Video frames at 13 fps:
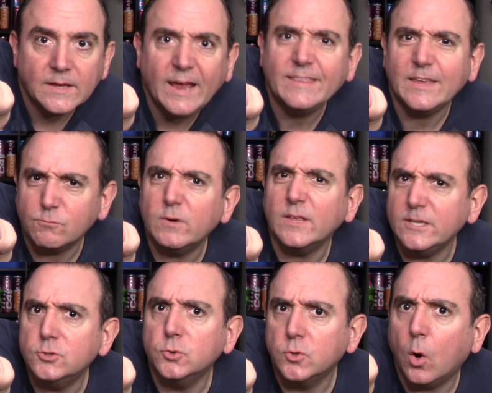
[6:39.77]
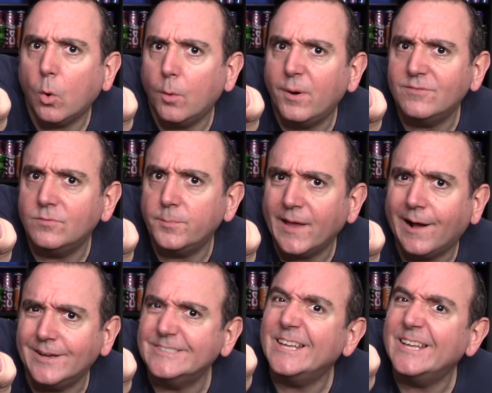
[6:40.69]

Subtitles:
And they really do go above and beyond